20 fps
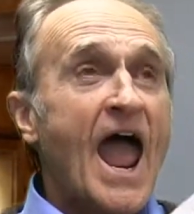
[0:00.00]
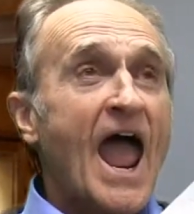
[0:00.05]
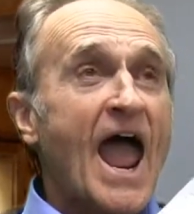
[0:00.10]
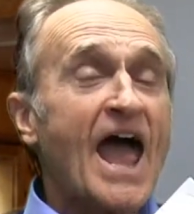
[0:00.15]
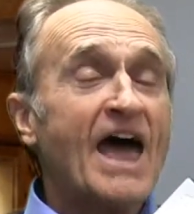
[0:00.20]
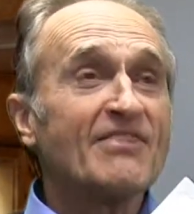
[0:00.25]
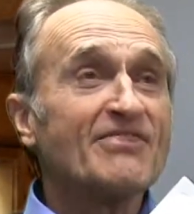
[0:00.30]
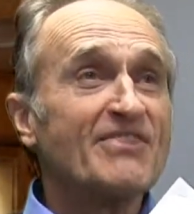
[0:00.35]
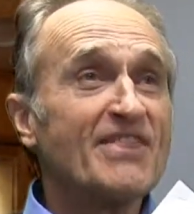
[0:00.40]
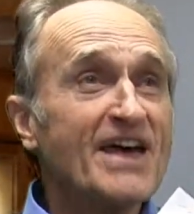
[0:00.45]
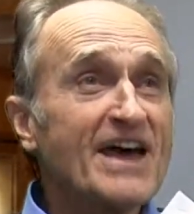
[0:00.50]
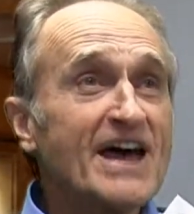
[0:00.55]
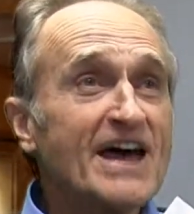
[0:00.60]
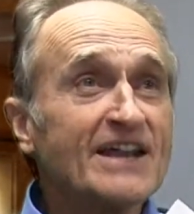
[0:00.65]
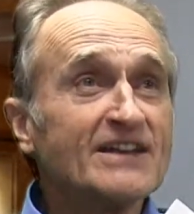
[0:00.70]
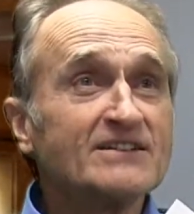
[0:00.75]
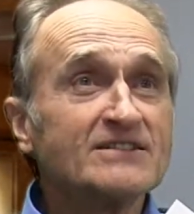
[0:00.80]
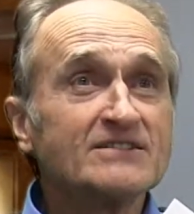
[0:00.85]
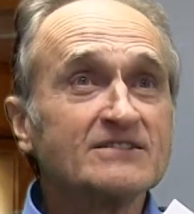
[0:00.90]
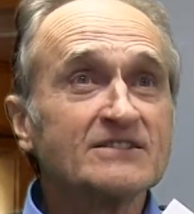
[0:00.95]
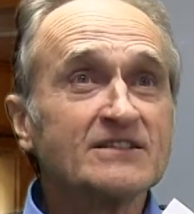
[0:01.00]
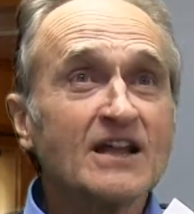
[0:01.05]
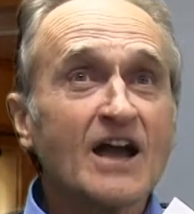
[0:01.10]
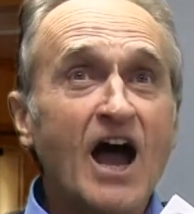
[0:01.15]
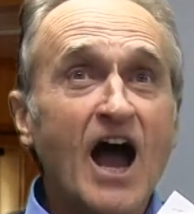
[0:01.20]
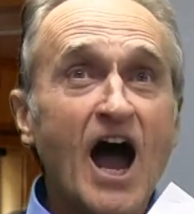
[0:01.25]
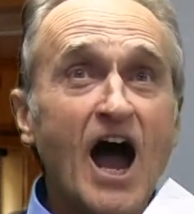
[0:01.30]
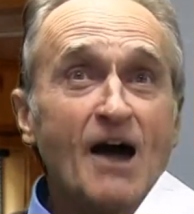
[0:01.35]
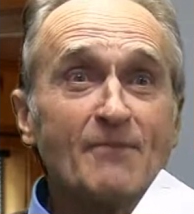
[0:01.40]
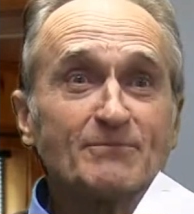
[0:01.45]
And then
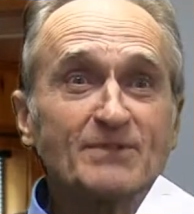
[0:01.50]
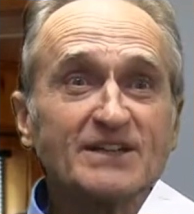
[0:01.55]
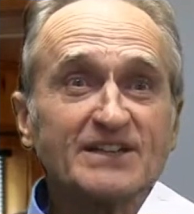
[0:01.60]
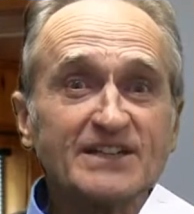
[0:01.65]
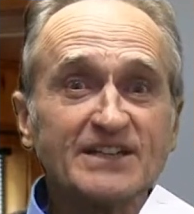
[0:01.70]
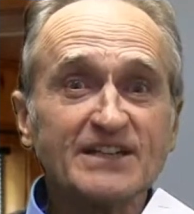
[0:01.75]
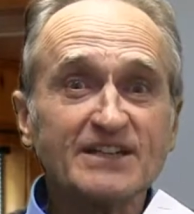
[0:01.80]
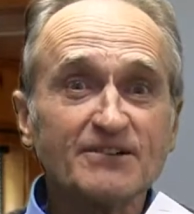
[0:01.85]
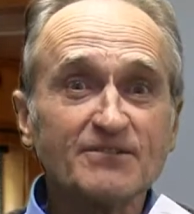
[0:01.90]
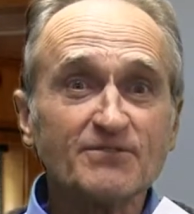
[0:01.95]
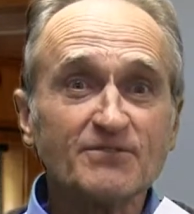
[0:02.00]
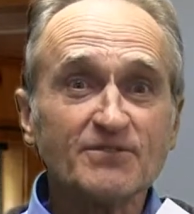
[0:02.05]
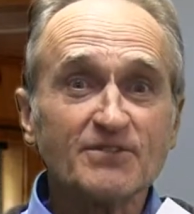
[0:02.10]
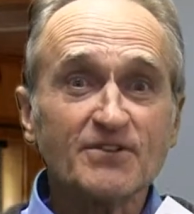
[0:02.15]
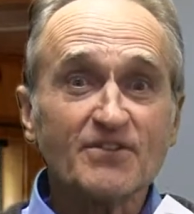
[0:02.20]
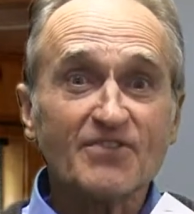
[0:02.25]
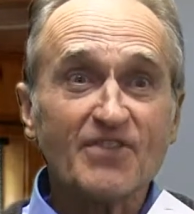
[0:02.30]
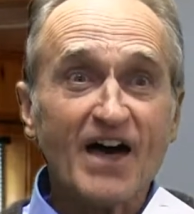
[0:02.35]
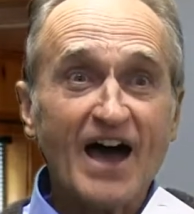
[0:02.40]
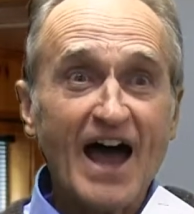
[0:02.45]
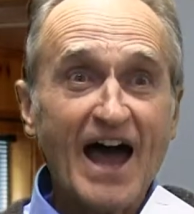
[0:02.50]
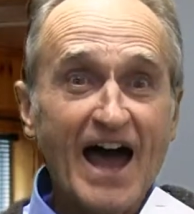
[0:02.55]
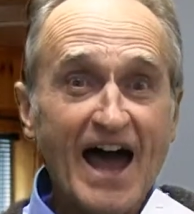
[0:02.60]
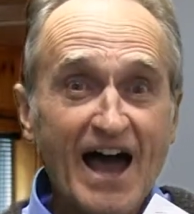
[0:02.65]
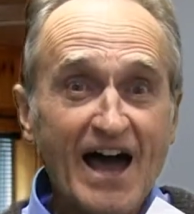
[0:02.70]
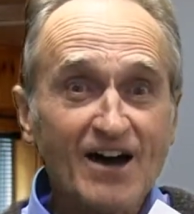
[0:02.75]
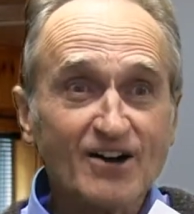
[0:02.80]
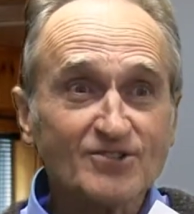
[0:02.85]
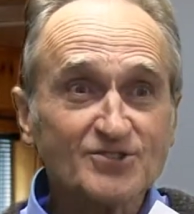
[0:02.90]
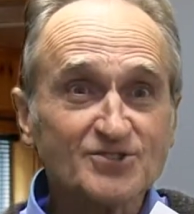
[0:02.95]
I'm going to give the
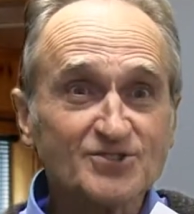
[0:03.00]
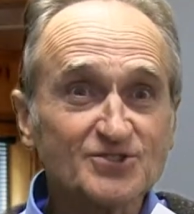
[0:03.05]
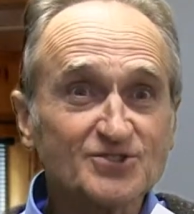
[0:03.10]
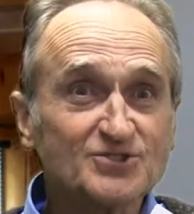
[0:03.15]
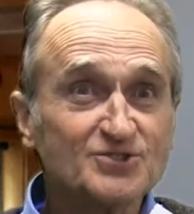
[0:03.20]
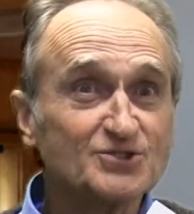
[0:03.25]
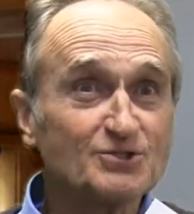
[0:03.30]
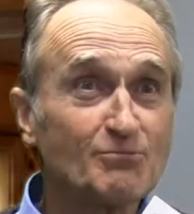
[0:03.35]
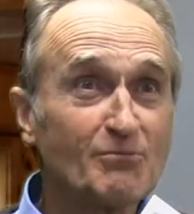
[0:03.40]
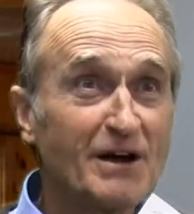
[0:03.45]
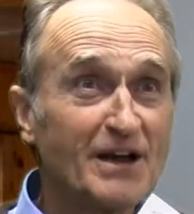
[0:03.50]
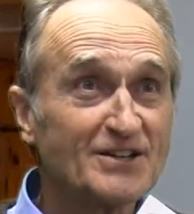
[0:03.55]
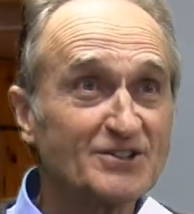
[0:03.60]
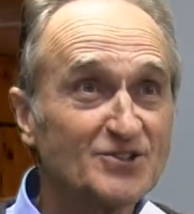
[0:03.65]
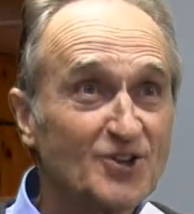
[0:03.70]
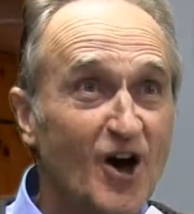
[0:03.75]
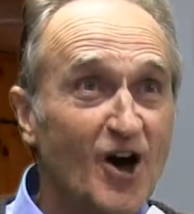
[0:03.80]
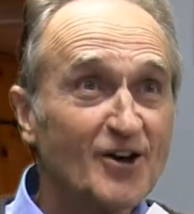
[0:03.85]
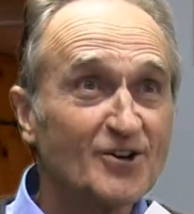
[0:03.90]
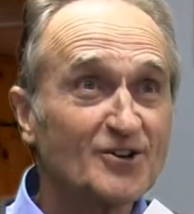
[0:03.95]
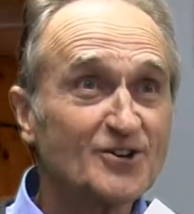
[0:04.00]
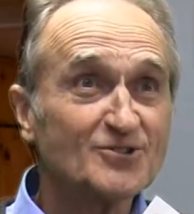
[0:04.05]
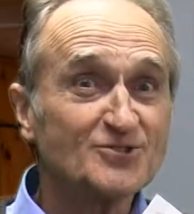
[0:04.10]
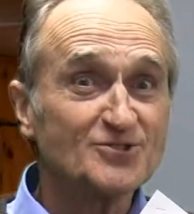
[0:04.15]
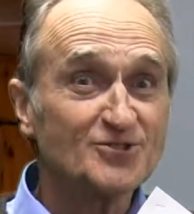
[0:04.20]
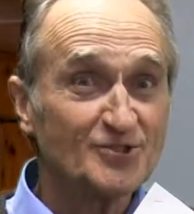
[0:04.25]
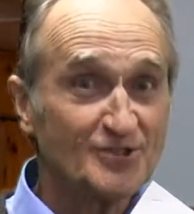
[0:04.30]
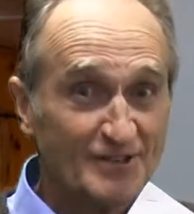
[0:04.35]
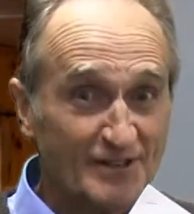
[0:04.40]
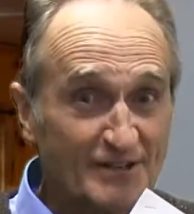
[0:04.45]
house to my daughter
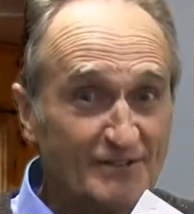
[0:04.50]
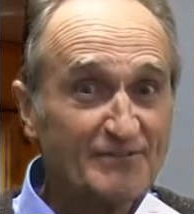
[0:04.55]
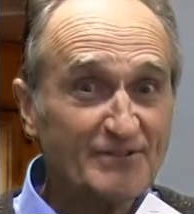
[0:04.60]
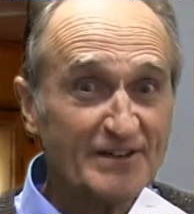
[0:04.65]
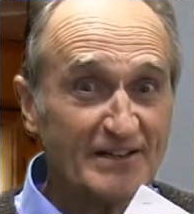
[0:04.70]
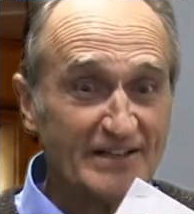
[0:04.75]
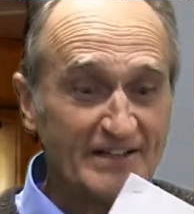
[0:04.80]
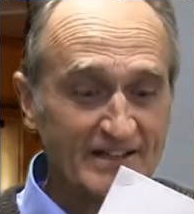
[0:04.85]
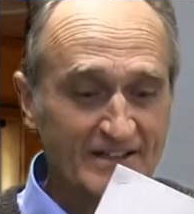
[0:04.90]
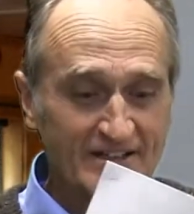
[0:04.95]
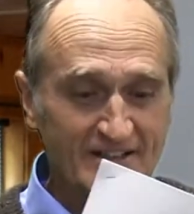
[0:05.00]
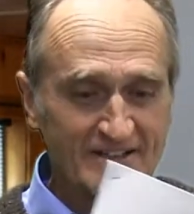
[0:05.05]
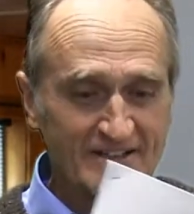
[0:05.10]
to live in.